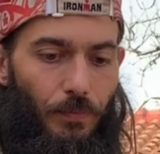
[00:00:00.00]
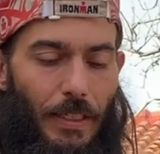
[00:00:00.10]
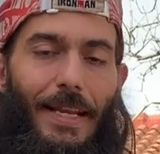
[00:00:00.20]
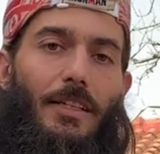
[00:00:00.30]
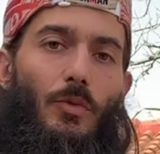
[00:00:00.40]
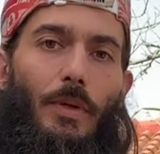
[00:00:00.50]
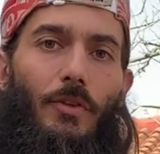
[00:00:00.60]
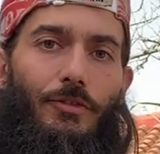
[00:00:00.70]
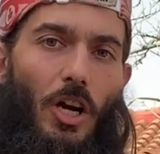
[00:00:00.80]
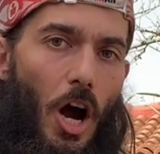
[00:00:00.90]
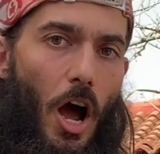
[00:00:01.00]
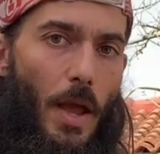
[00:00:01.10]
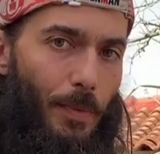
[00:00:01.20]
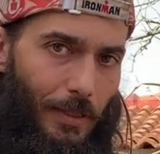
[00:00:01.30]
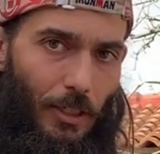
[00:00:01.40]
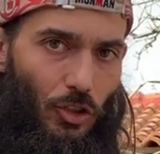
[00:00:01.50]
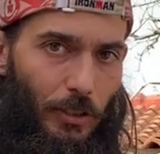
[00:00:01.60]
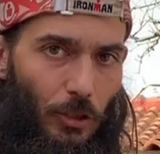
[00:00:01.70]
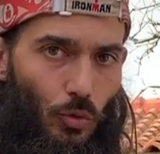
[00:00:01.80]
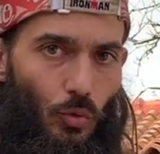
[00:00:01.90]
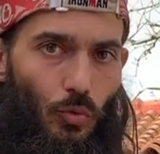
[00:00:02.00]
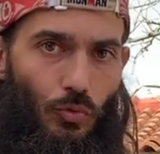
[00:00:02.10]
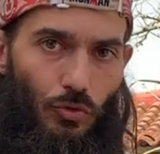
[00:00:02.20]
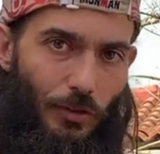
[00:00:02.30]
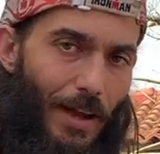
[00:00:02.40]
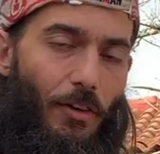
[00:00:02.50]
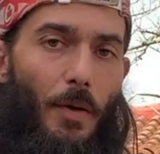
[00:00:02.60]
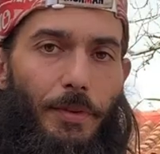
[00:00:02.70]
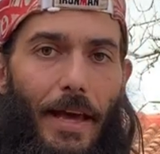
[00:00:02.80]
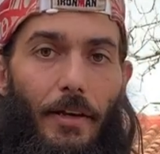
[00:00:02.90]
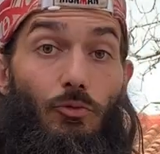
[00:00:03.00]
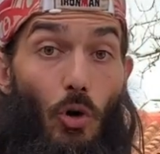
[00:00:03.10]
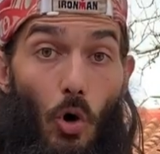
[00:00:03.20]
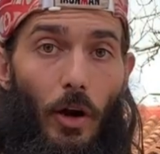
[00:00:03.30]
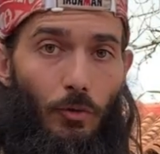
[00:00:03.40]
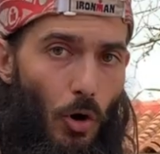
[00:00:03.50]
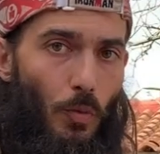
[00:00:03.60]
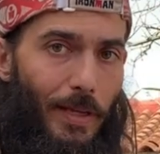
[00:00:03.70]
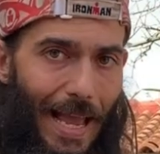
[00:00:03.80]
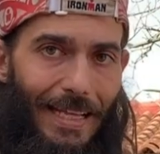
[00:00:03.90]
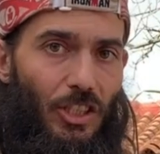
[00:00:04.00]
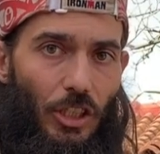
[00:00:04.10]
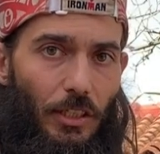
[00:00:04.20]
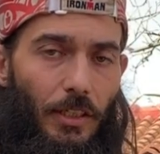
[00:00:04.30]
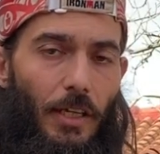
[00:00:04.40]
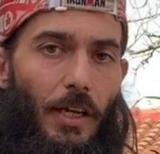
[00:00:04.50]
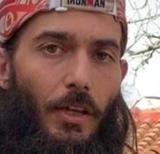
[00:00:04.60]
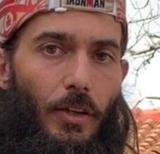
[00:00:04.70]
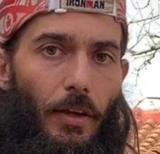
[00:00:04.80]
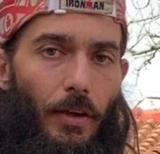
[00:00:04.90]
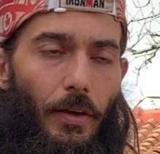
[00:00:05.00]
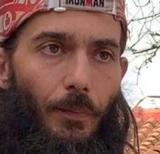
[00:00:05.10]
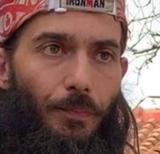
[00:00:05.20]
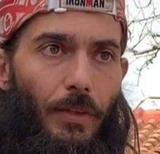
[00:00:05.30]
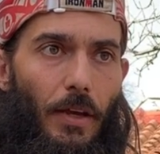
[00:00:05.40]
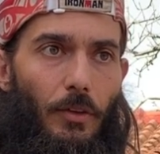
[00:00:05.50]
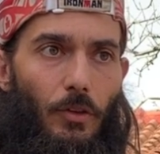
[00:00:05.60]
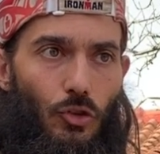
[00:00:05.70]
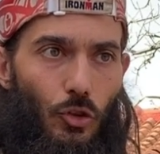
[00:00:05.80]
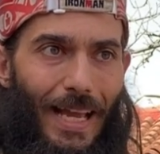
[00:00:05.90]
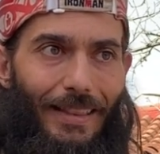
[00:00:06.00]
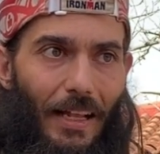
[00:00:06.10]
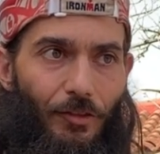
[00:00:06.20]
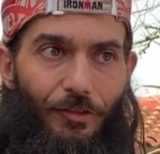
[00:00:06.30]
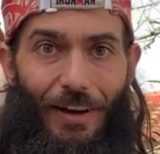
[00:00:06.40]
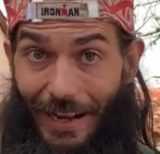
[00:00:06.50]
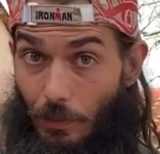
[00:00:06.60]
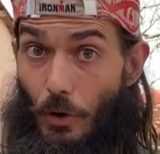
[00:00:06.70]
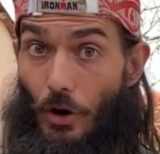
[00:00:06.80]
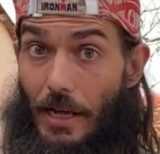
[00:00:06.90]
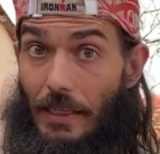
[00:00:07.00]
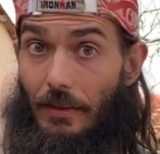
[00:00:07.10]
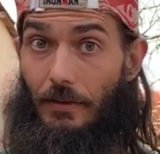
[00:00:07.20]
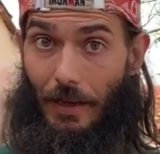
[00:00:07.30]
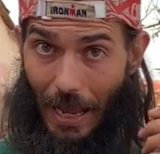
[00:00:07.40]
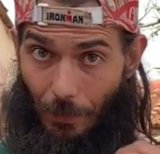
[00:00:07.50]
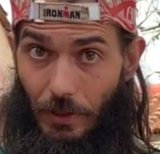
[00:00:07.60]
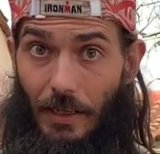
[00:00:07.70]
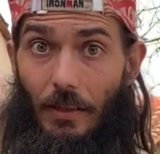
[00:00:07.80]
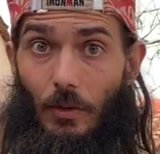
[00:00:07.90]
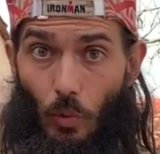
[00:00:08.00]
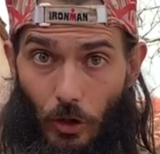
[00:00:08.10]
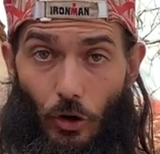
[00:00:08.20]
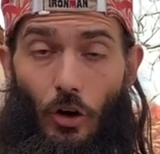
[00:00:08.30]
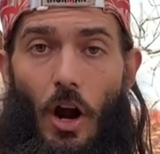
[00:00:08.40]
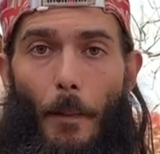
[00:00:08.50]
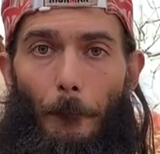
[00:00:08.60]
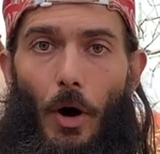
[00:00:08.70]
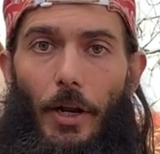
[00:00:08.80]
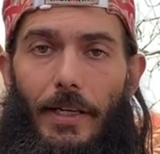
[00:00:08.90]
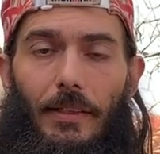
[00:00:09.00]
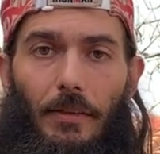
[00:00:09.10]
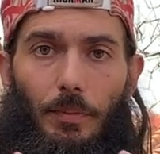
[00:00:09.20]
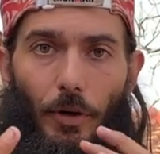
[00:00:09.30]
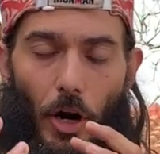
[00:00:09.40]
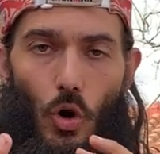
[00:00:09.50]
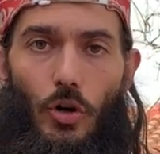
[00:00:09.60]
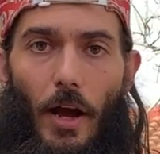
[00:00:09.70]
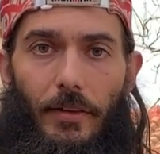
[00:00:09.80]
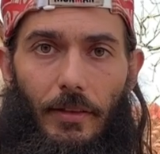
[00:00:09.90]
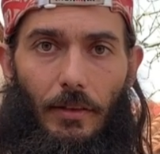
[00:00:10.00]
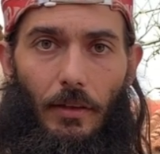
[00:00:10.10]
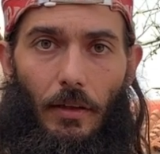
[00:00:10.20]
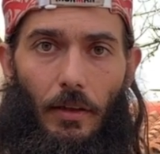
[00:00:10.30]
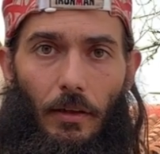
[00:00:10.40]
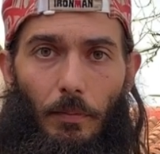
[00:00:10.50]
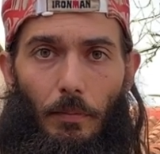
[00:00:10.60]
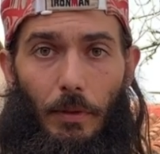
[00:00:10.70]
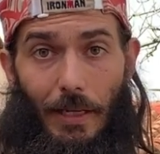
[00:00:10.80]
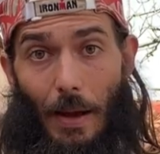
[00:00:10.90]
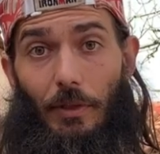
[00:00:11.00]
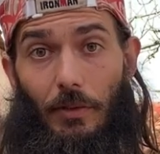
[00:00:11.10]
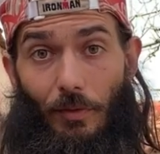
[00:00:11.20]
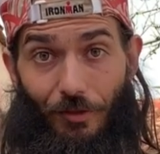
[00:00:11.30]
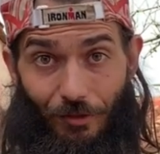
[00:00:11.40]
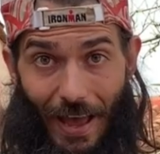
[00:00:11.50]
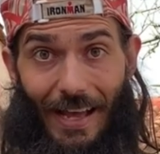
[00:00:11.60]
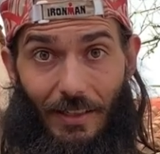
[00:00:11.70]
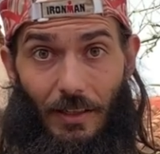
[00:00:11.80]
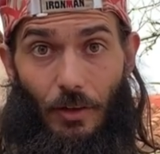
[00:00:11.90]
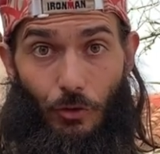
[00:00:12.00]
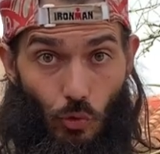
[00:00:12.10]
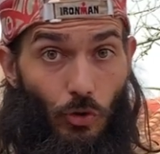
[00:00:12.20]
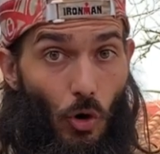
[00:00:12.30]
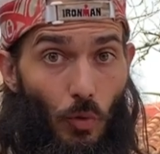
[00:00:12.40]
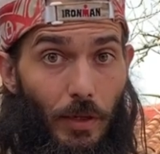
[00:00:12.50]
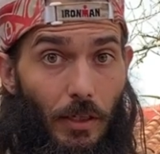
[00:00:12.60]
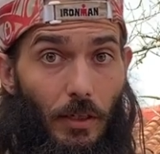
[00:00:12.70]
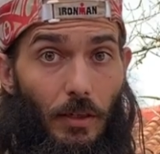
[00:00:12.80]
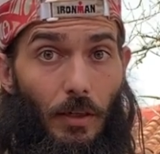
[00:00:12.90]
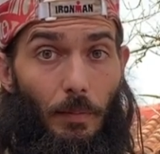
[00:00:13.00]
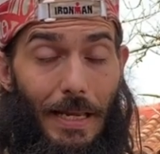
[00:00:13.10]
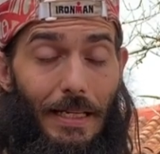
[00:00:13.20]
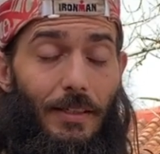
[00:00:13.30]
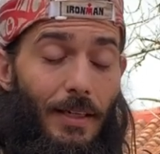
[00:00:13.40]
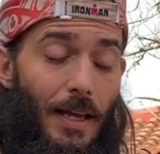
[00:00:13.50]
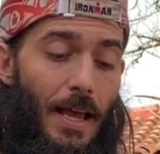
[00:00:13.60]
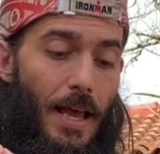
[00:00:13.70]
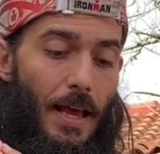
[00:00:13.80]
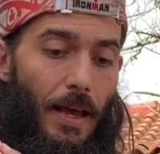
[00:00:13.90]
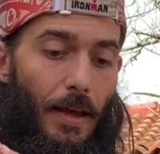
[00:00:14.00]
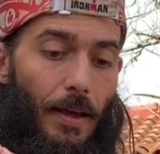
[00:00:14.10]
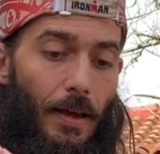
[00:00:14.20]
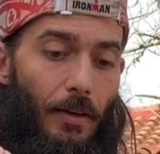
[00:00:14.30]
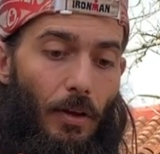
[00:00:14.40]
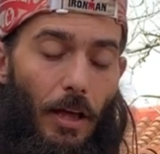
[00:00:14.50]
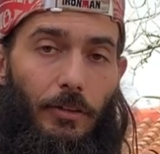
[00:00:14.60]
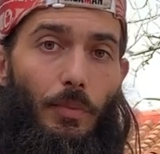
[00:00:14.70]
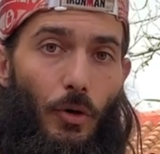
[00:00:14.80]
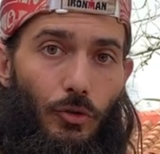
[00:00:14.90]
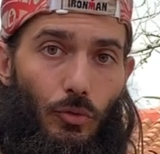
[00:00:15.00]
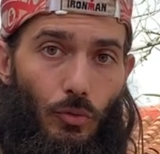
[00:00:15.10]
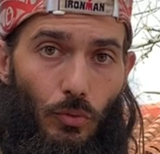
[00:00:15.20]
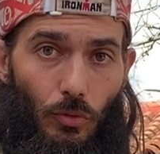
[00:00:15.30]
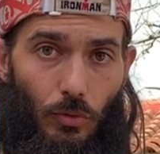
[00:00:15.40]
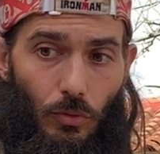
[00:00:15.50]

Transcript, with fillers: it takes a bit of time essentially to rev up that aerobic engine, to get that fat burning happening, where your body is prioritizing the metabolism of fat through aerobic means, as opposed to